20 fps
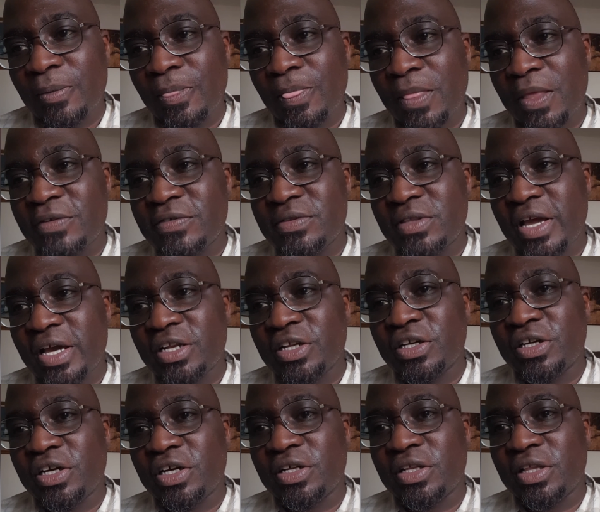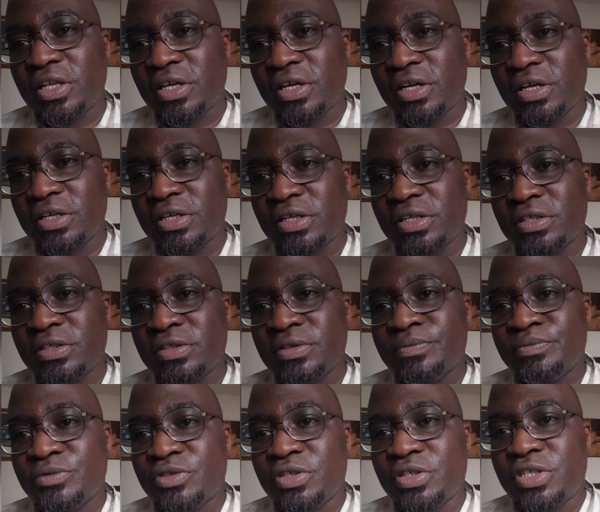It's not a good look
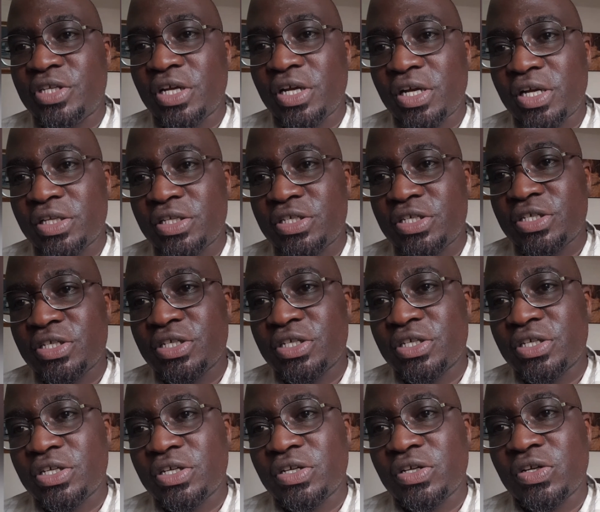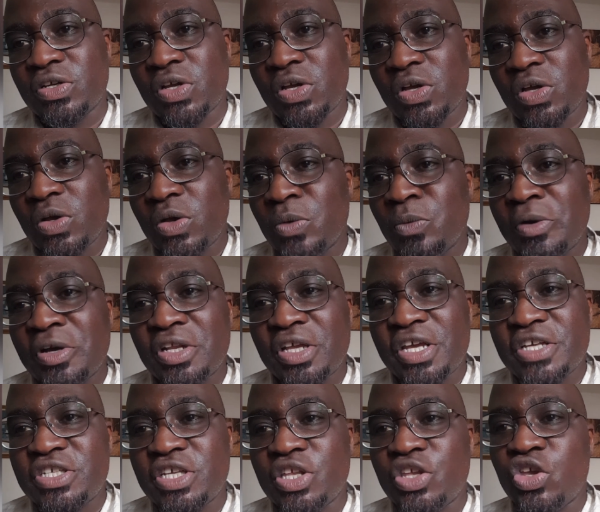to touch. What
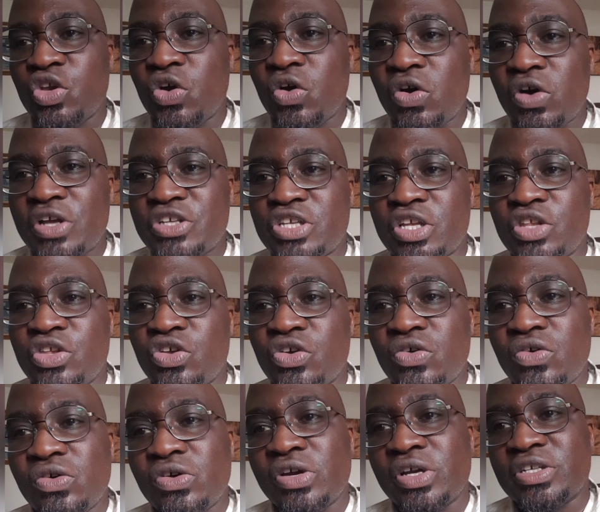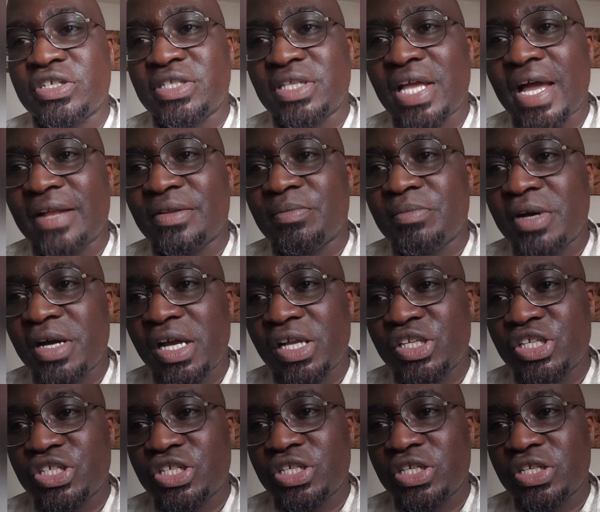isn't yours and yours, not
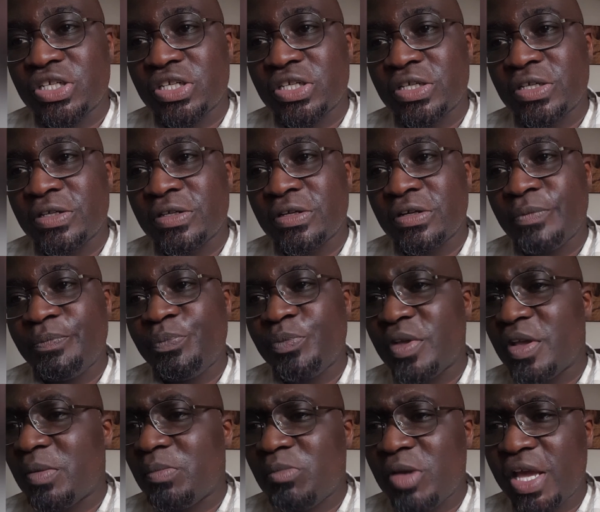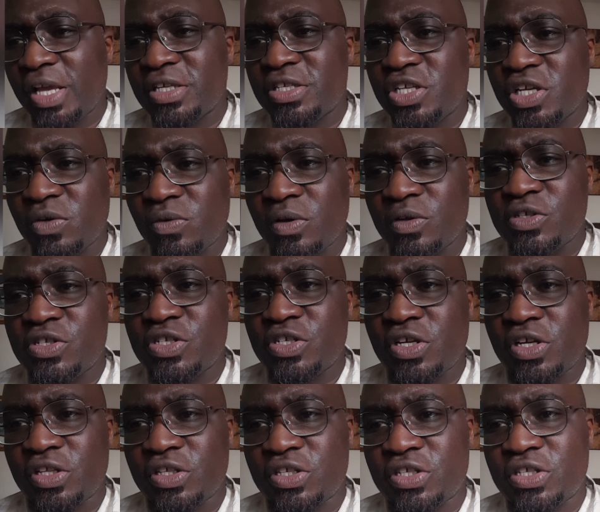much. It makes zero
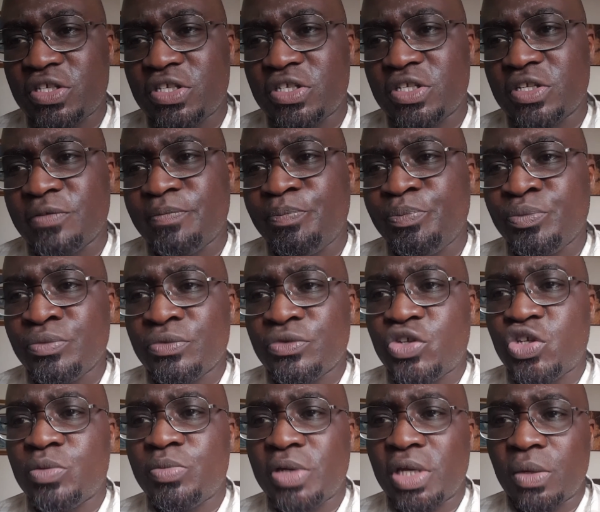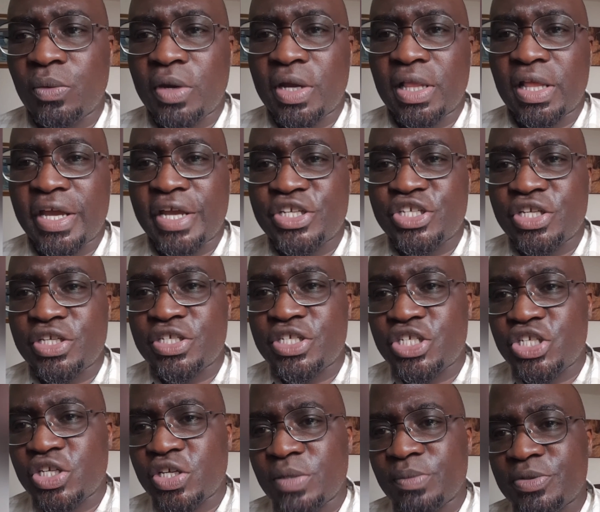sense to be in
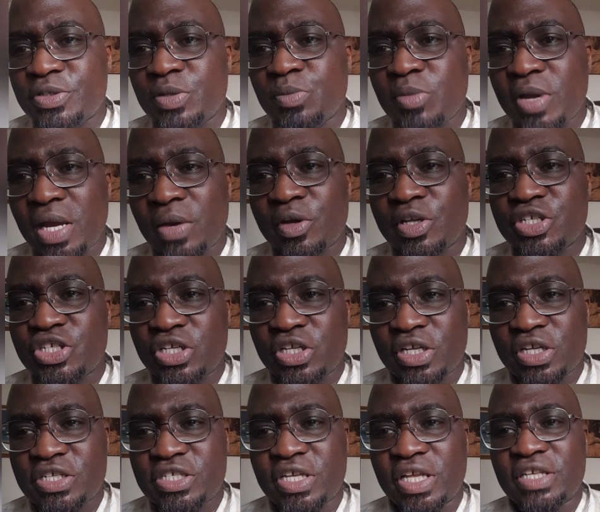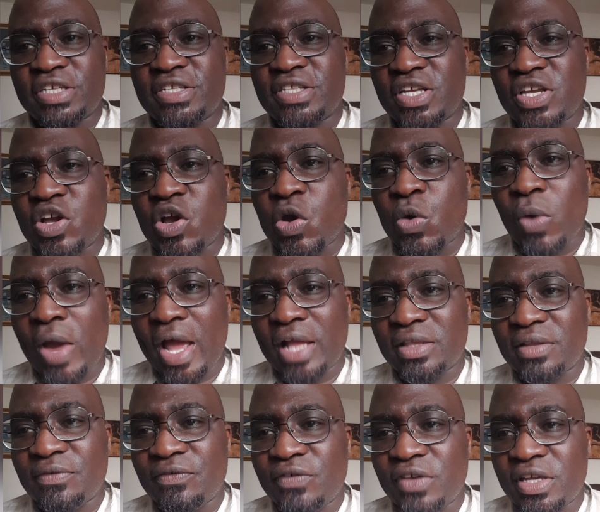relationships, marriages, and still ride
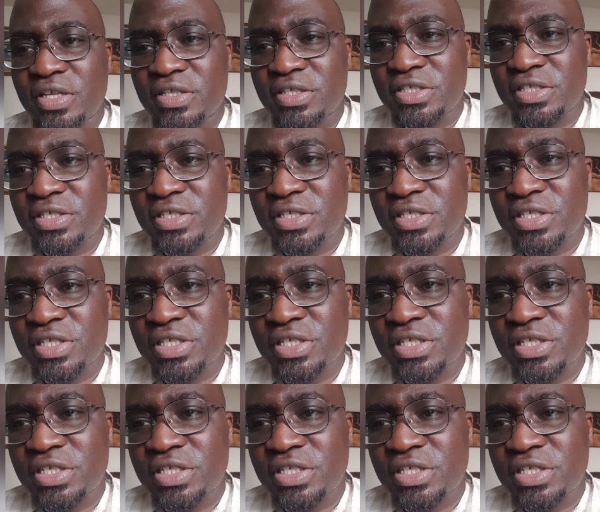the fence.